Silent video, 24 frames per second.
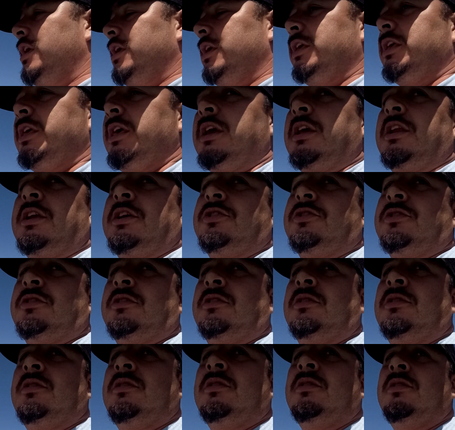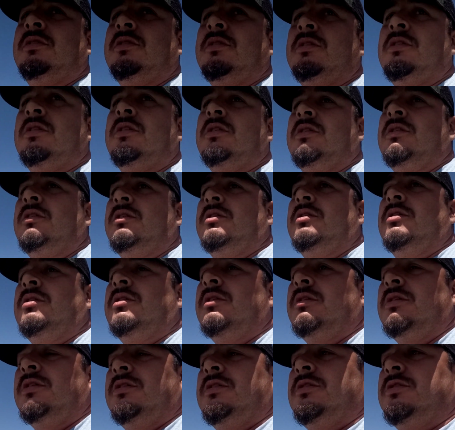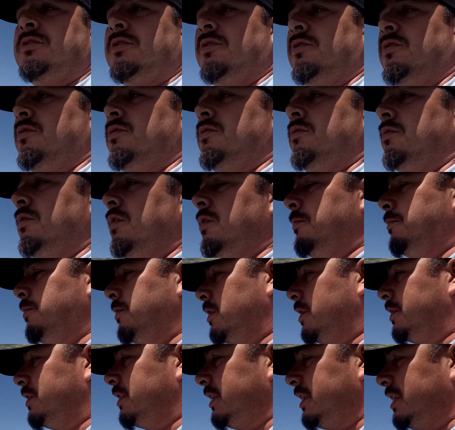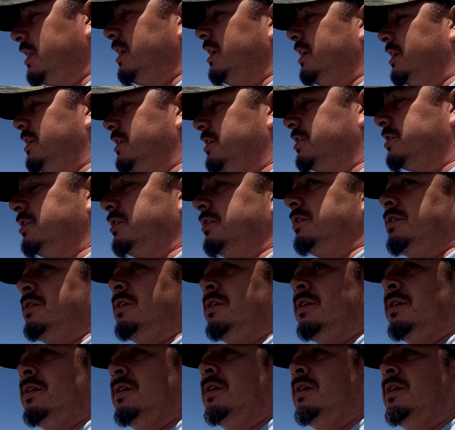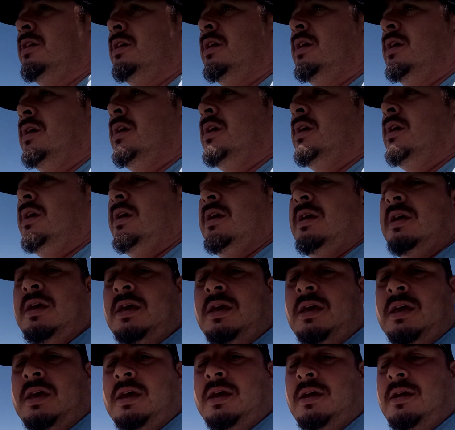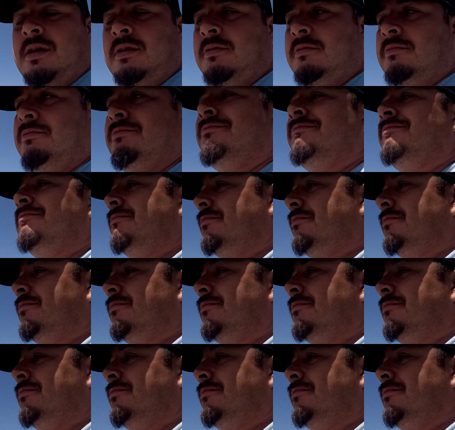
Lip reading: key ignition. So he put on the key ignition, and